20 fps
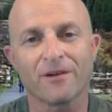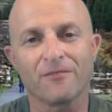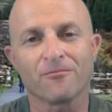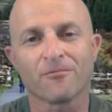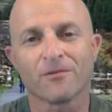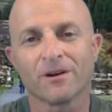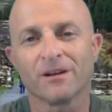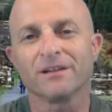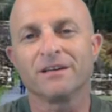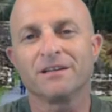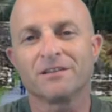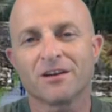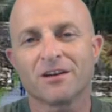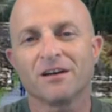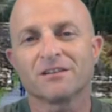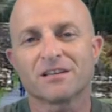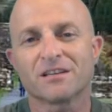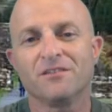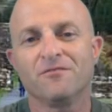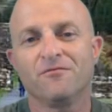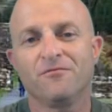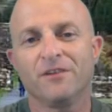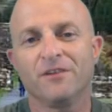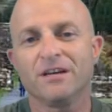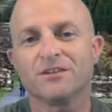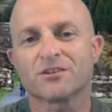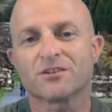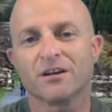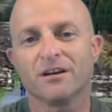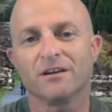really does
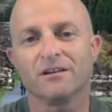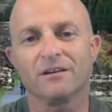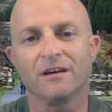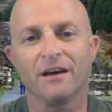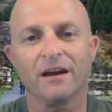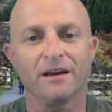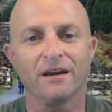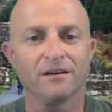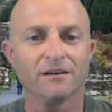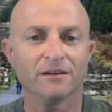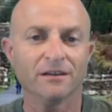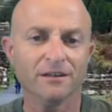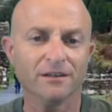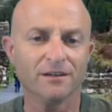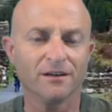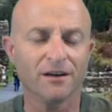envision a